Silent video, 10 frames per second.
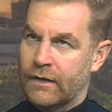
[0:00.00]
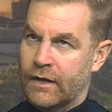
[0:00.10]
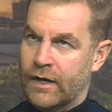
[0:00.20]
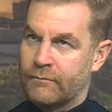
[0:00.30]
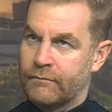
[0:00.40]

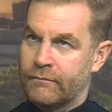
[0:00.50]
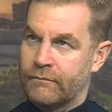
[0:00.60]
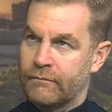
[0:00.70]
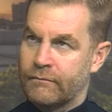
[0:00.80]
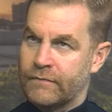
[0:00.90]
and
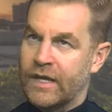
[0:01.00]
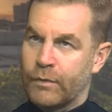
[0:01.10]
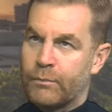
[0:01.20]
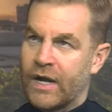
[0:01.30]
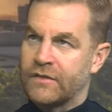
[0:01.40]
yeah, my
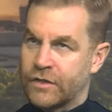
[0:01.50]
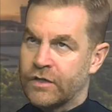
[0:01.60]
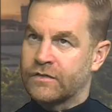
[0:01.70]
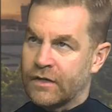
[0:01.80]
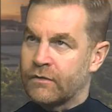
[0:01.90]
pride's
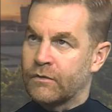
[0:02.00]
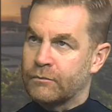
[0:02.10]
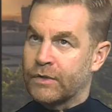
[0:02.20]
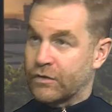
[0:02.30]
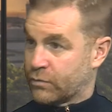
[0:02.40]
hurting, and
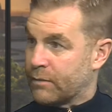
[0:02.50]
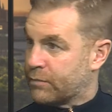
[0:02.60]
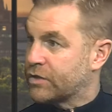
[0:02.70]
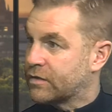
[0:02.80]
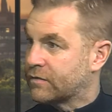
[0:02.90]
because we're
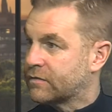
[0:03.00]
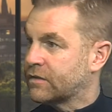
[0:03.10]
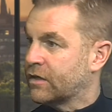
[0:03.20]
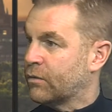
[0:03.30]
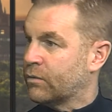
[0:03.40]
ambitious,
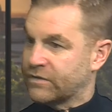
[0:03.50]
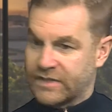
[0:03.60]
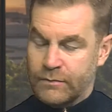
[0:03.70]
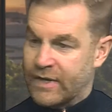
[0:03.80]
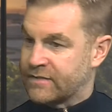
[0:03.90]
we want to
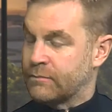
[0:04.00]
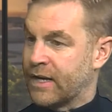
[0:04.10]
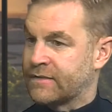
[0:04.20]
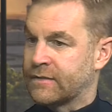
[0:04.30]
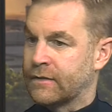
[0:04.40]
keep getting
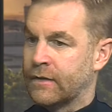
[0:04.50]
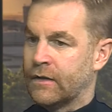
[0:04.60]
better,